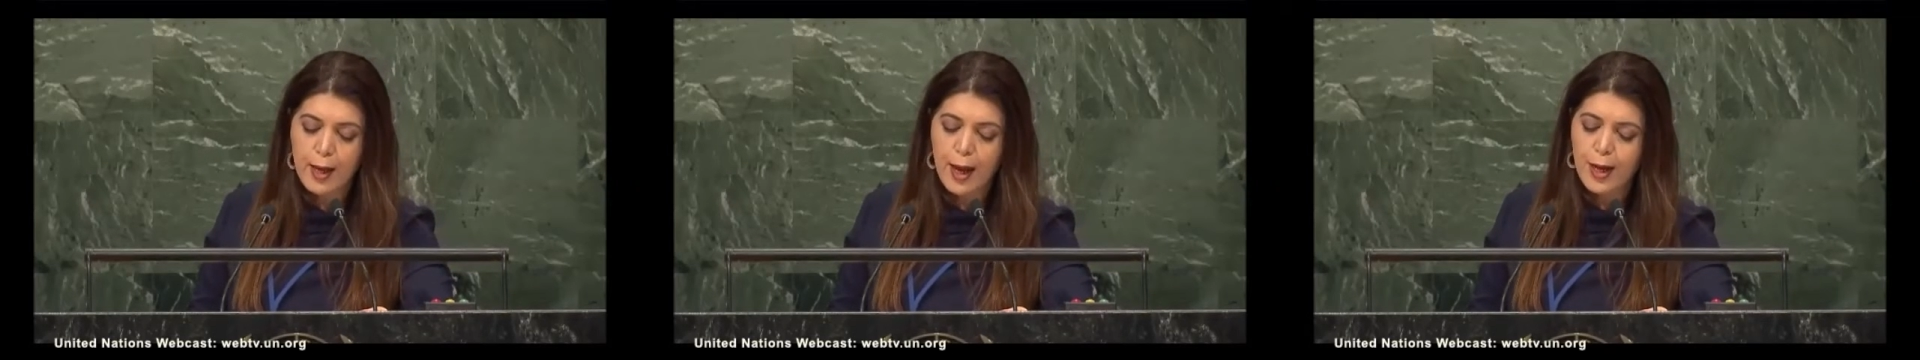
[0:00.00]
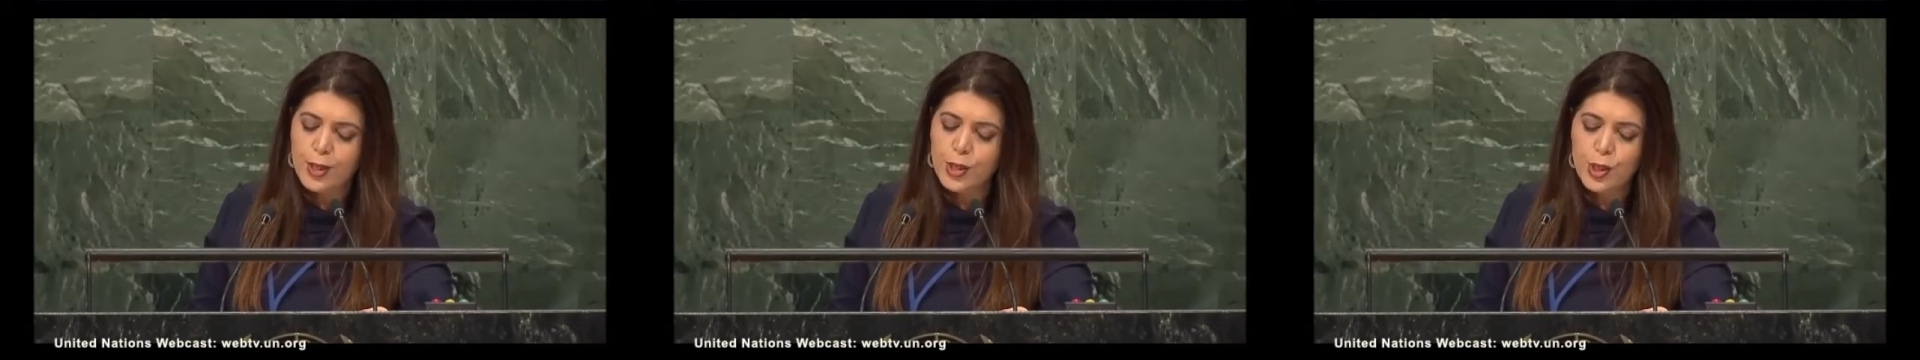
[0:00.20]

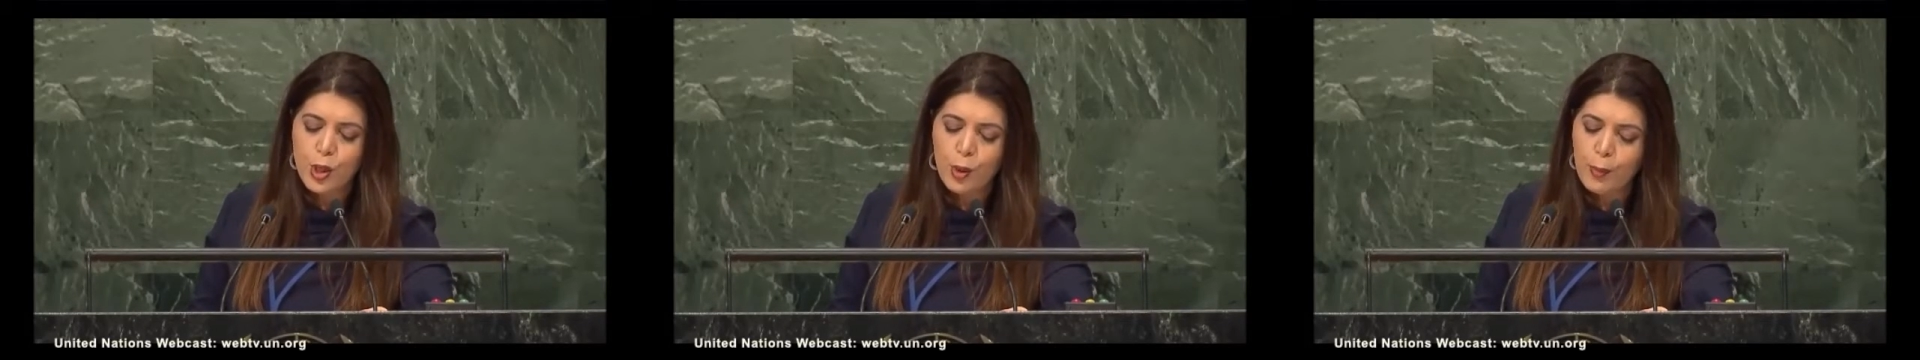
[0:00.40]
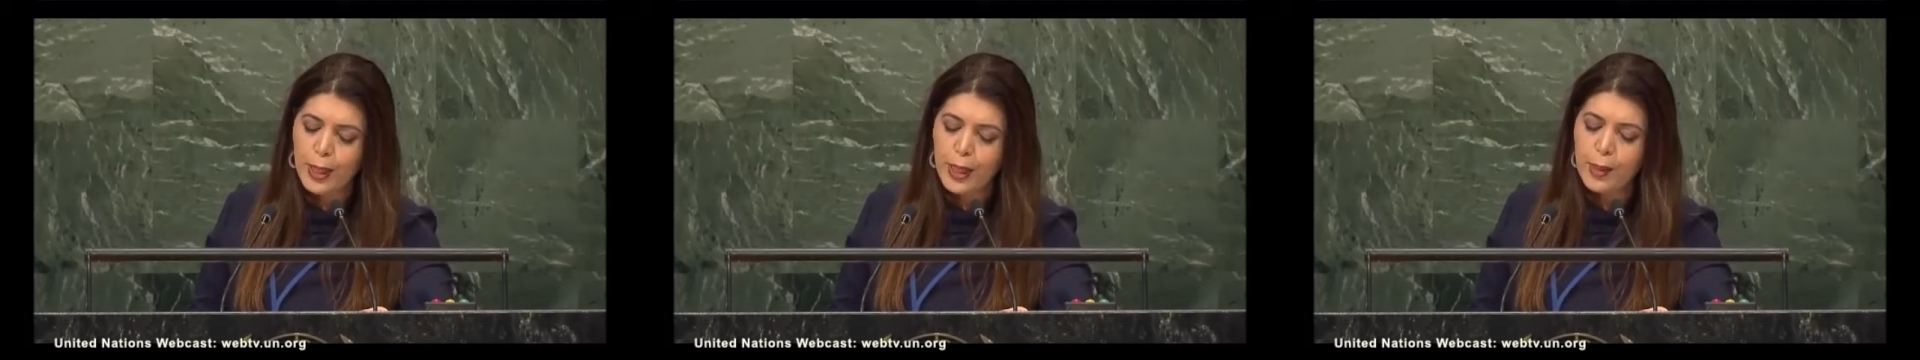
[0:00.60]
as
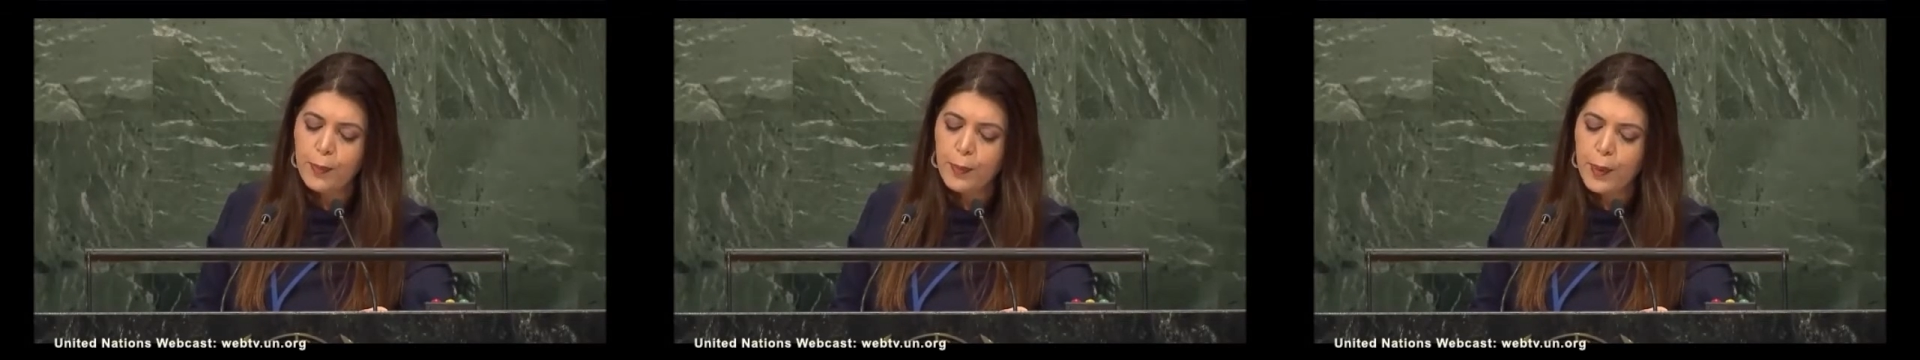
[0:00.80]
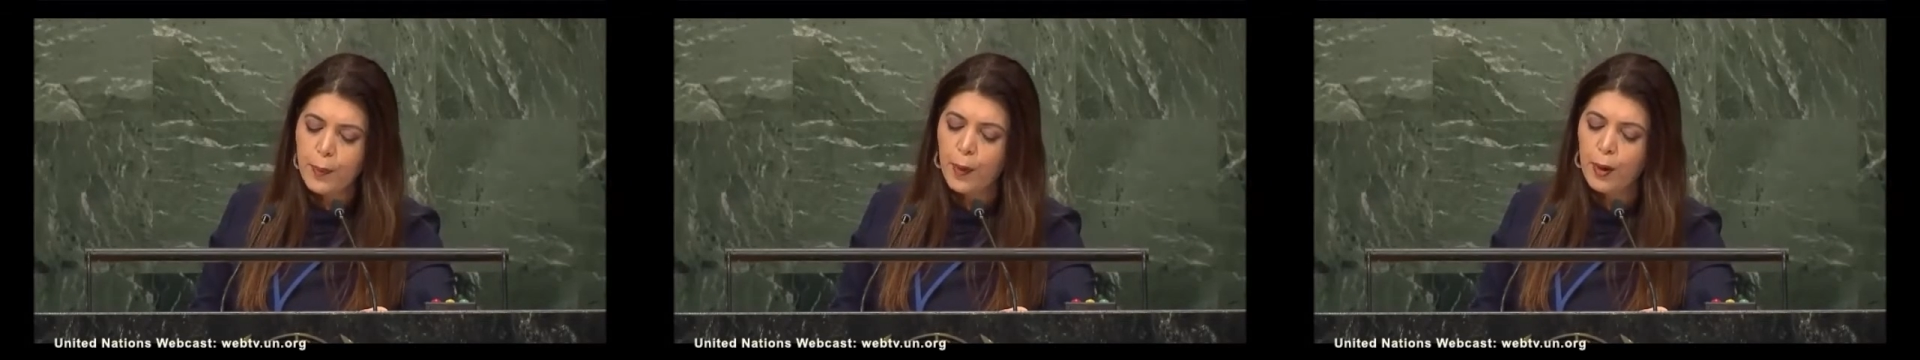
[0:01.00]
so many
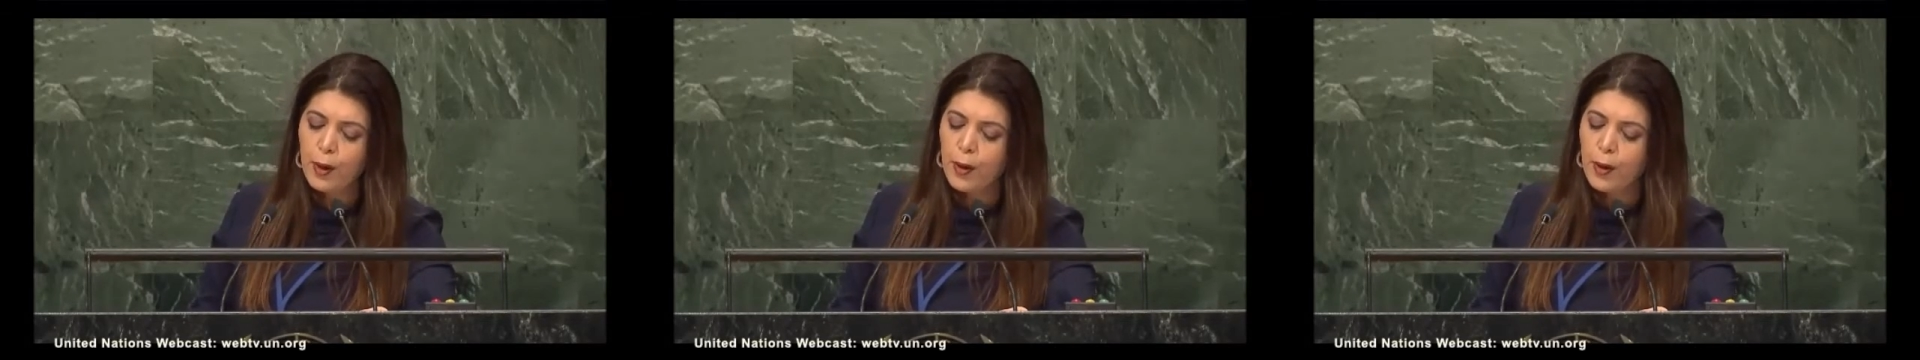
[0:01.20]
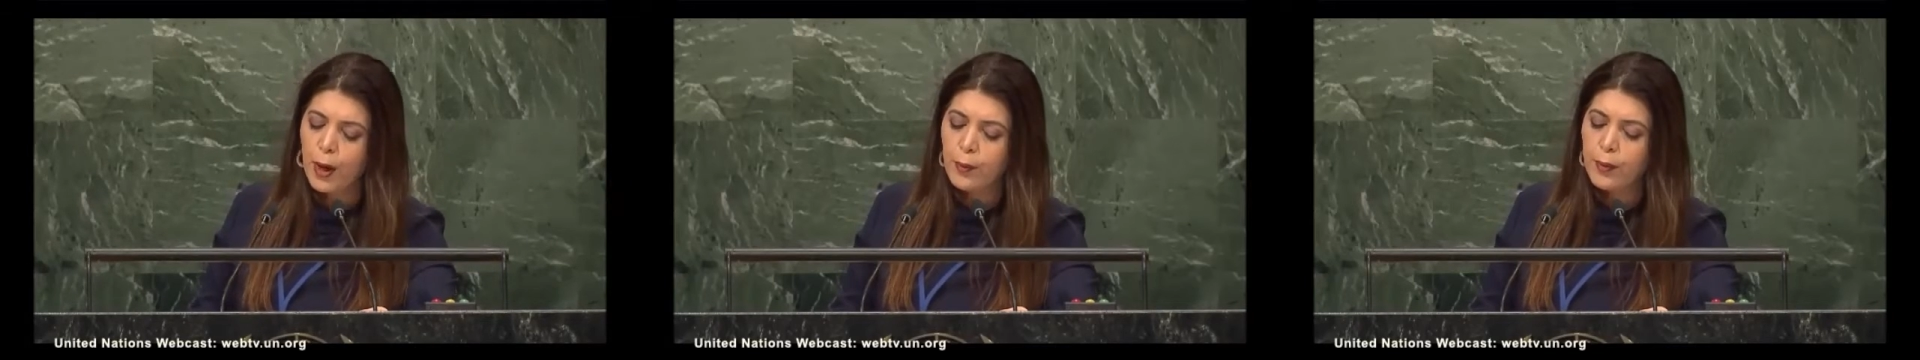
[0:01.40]
people
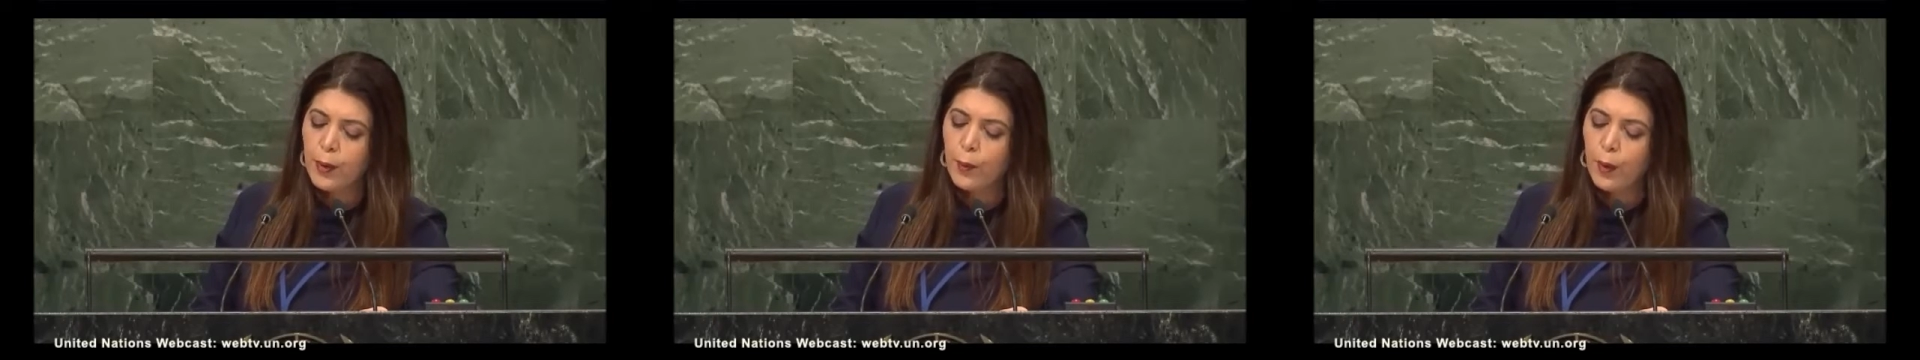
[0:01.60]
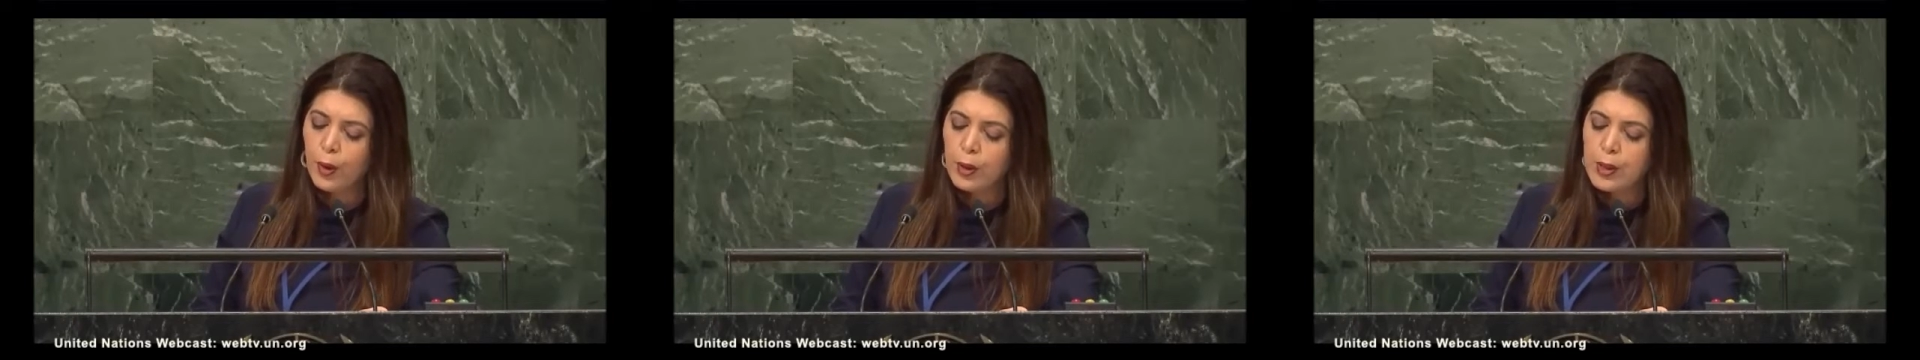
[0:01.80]
around the
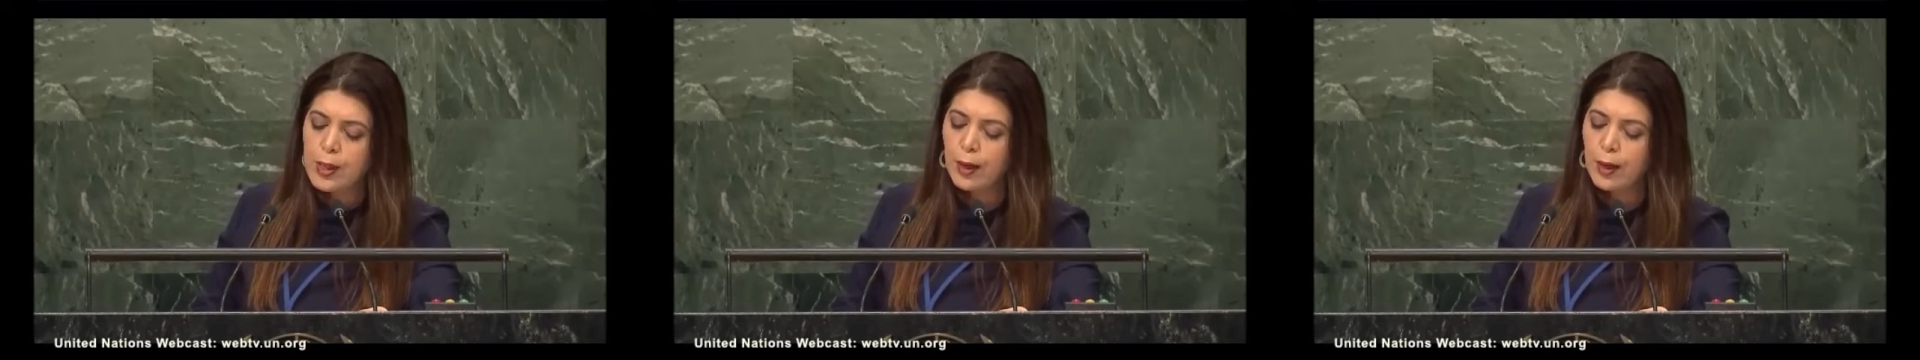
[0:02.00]
world